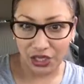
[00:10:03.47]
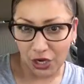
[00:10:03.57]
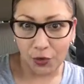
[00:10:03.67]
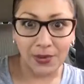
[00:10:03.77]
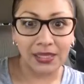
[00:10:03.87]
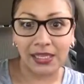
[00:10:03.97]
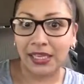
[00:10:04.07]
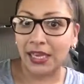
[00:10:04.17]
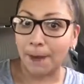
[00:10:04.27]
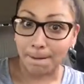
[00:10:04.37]

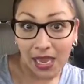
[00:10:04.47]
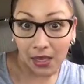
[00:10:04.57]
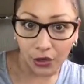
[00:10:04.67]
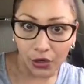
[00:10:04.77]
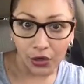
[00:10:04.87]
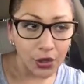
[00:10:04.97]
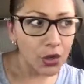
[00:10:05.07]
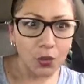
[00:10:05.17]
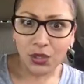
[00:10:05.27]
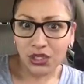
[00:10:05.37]
gentlemanly manner,
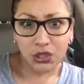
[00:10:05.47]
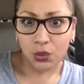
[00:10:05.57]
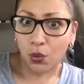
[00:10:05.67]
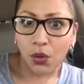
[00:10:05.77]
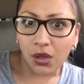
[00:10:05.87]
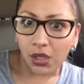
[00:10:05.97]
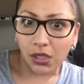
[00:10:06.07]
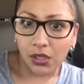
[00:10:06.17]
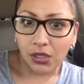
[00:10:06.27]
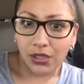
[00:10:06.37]
which is
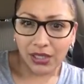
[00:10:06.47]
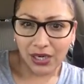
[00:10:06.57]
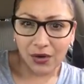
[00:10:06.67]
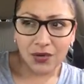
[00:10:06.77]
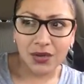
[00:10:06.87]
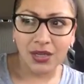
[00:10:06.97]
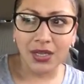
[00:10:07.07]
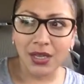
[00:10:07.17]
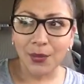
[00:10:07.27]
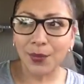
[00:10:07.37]
cool, you know?
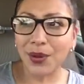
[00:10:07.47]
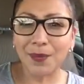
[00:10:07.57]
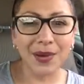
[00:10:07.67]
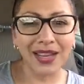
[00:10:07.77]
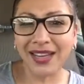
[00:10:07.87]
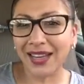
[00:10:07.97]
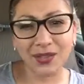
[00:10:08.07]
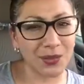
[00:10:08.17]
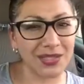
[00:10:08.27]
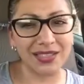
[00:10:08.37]
But my
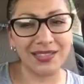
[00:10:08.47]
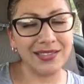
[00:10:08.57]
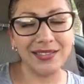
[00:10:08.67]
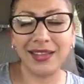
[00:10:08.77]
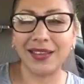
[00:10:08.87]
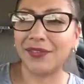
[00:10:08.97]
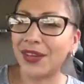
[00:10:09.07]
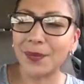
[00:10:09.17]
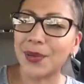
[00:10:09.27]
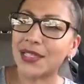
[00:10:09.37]
ex was like a
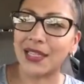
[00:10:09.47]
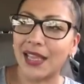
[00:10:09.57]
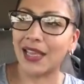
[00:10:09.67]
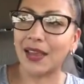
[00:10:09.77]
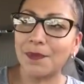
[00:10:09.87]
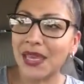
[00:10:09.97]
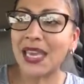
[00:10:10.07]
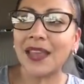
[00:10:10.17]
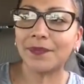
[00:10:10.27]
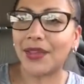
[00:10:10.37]
fucking pussy. Like
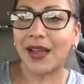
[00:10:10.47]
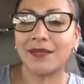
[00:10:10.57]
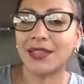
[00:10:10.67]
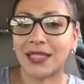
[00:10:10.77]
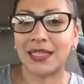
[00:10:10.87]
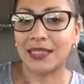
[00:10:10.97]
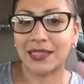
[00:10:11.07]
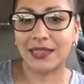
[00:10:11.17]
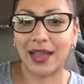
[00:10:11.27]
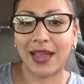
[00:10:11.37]
me, his